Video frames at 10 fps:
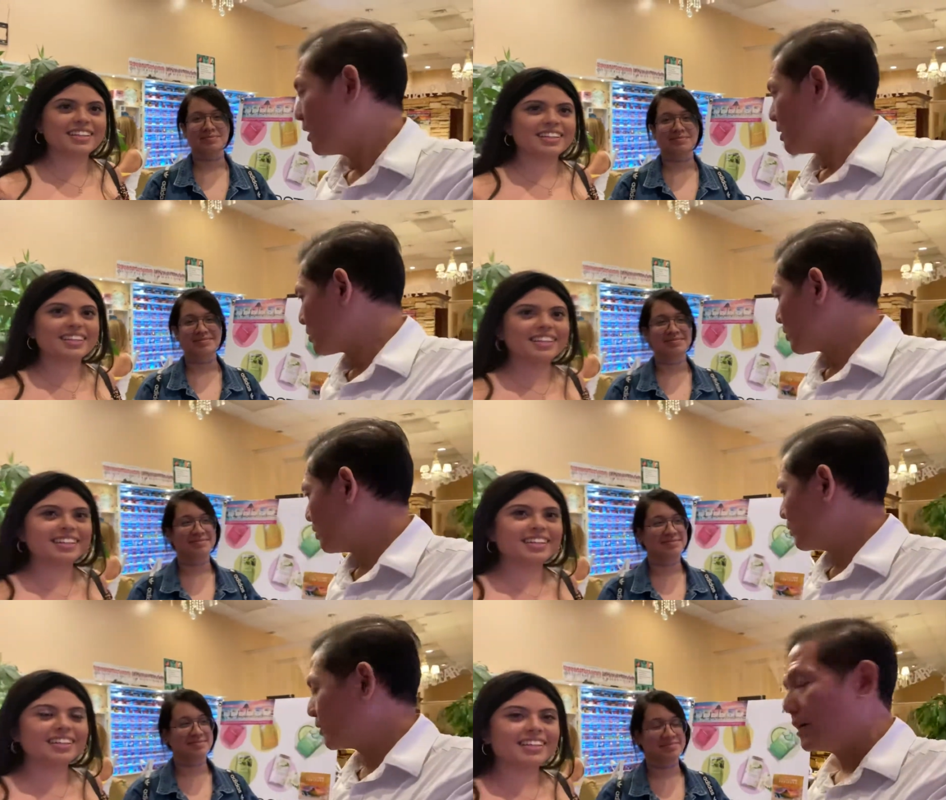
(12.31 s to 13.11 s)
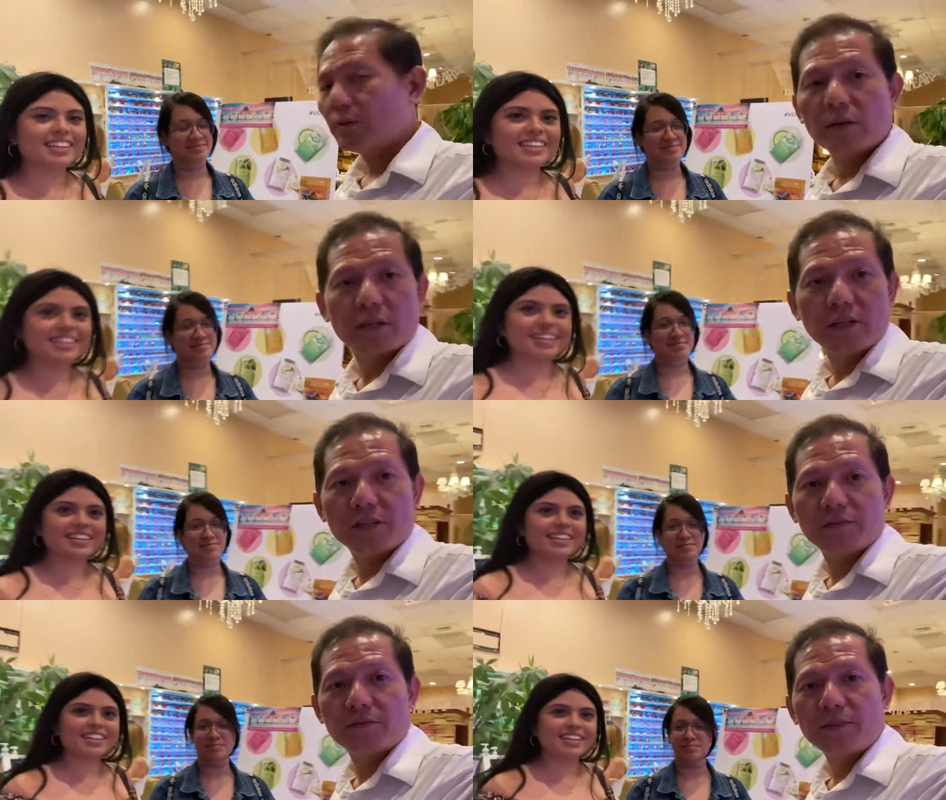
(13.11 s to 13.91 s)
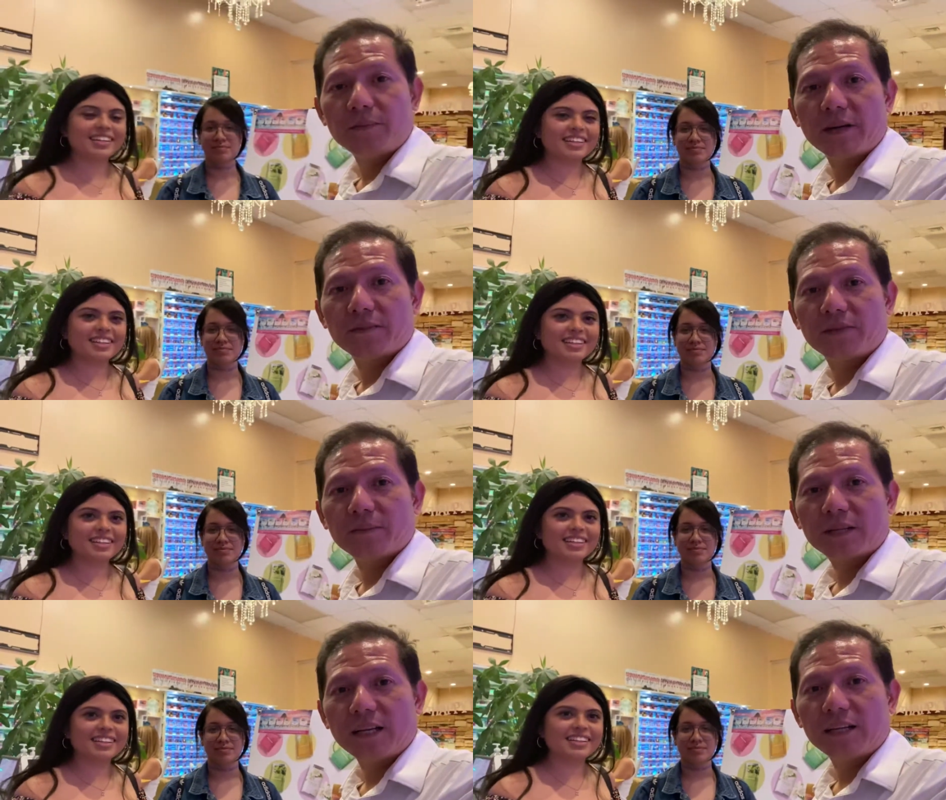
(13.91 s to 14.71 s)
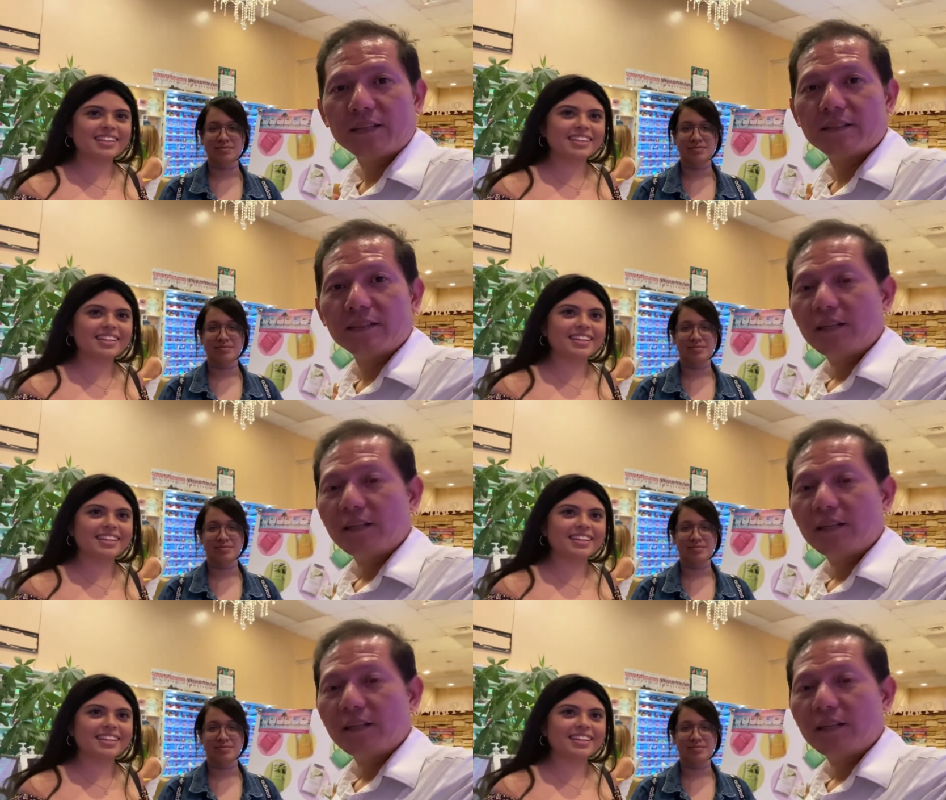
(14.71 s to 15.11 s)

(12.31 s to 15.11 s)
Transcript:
Speaker 1: So now we're gonna hear feedback from the client.